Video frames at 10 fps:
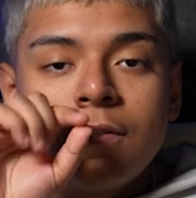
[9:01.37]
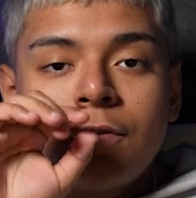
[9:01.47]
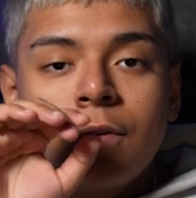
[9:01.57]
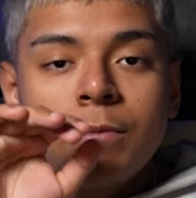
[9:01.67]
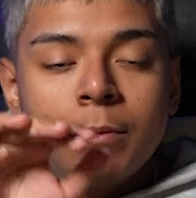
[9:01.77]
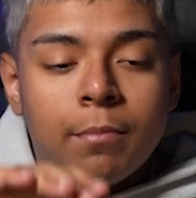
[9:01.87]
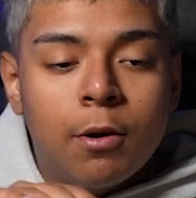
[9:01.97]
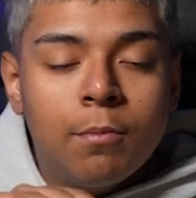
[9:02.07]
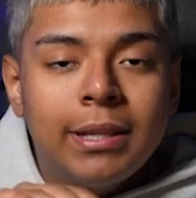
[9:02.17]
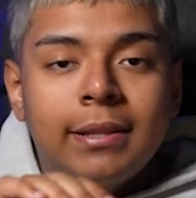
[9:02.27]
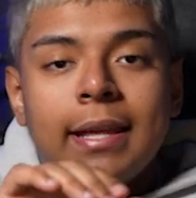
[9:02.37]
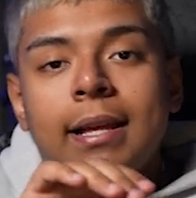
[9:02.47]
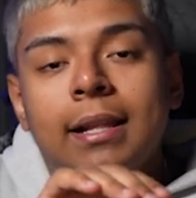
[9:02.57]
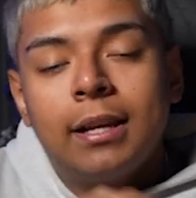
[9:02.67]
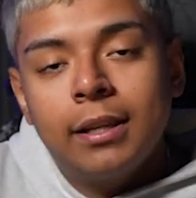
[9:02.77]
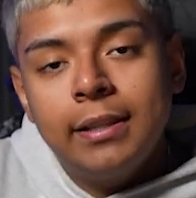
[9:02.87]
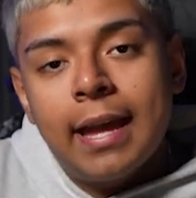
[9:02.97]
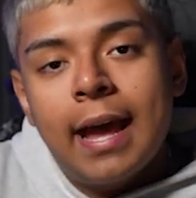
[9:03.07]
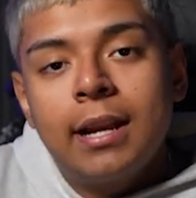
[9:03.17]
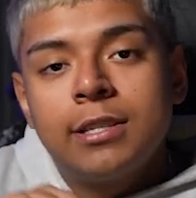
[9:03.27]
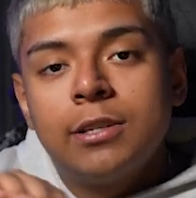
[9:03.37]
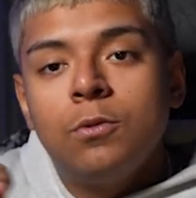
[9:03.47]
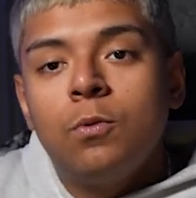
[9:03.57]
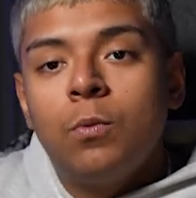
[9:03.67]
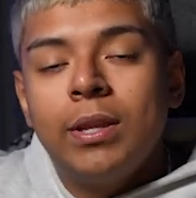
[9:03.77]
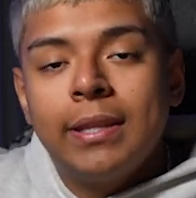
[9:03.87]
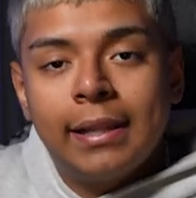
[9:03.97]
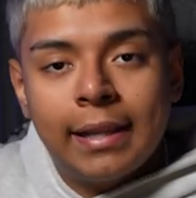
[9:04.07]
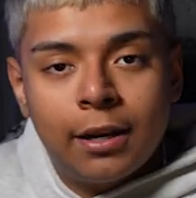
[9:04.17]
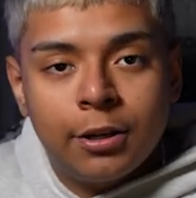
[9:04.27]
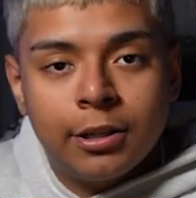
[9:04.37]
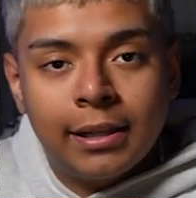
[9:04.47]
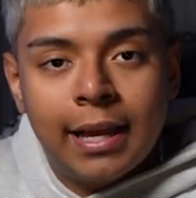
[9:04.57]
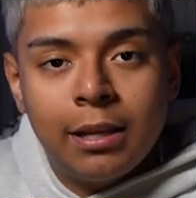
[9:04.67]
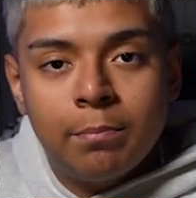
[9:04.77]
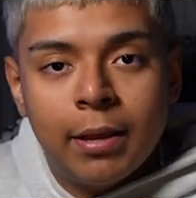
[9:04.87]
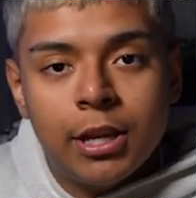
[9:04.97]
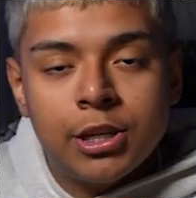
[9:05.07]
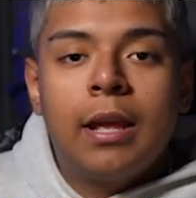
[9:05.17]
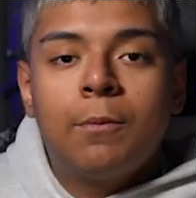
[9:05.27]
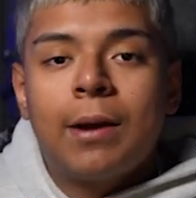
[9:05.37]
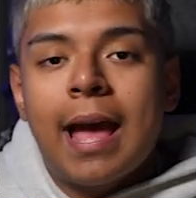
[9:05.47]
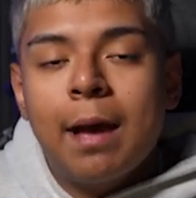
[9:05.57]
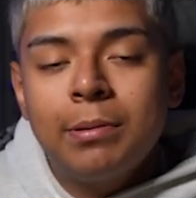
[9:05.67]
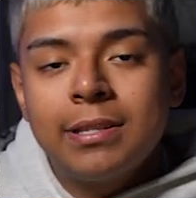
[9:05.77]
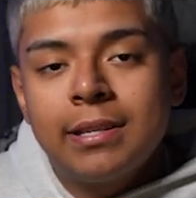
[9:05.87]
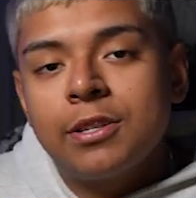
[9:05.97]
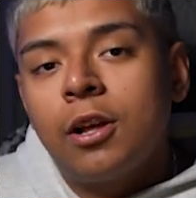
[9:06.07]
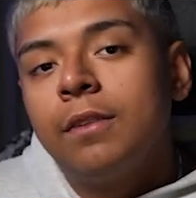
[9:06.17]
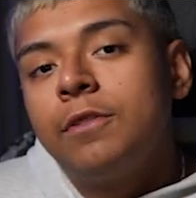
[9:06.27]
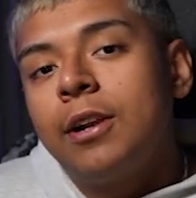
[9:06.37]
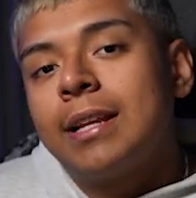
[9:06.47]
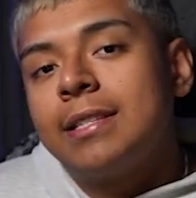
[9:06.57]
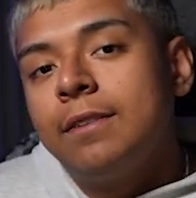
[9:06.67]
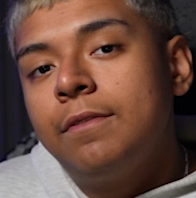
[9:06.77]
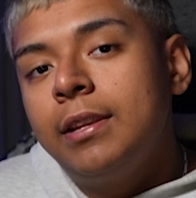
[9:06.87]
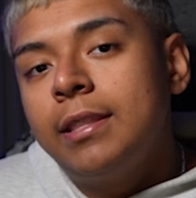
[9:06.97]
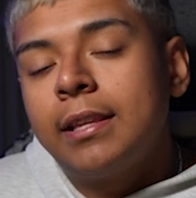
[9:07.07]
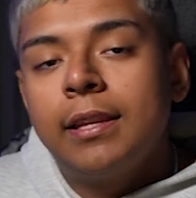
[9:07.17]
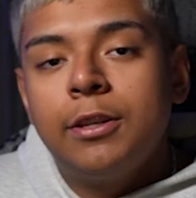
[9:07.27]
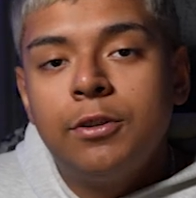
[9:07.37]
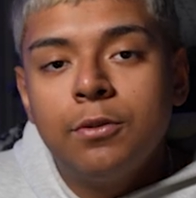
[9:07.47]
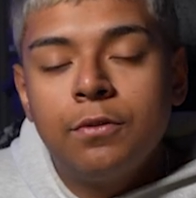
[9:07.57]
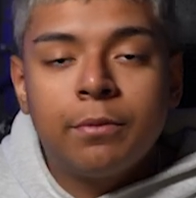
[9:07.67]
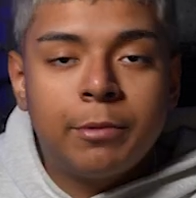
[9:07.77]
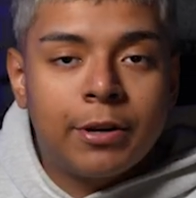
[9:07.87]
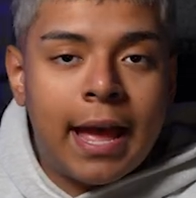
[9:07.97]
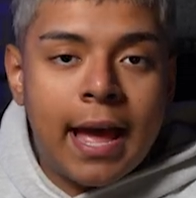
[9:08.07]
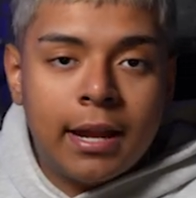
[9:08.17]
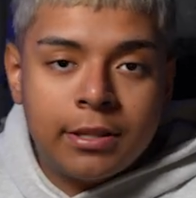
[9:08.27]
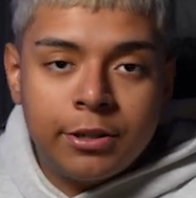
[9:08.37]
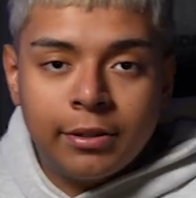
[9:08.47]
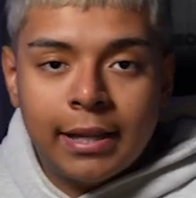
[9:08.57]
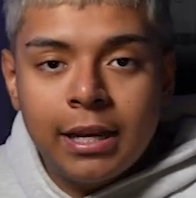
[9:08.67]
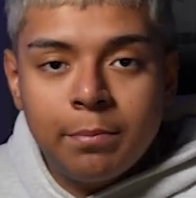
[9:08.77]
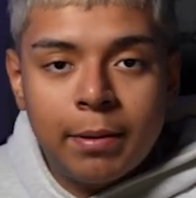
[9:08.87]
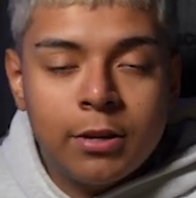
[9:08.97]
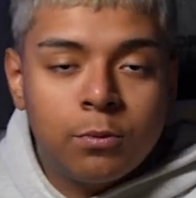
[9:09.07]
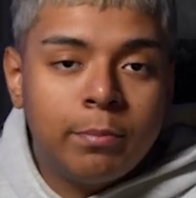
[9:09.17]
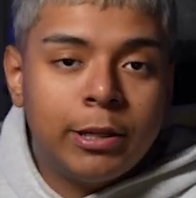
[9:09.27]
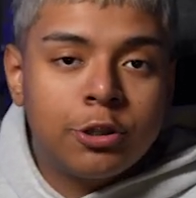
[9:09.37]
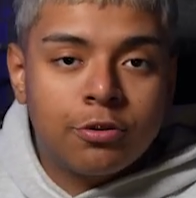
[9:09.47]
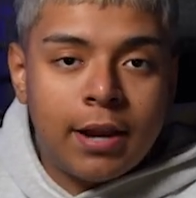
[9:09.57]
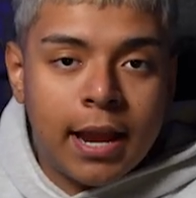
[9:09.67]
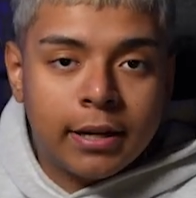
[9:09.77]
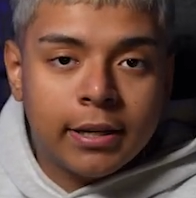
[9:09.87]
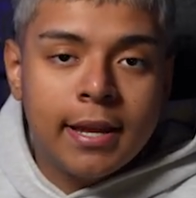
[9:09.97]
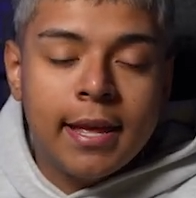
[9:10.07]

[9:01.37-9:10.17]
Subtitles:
from the moment they click on the ad to when they land on your landing page. And what happens is all of their activity that they do from your ad to your landing page will be tracked.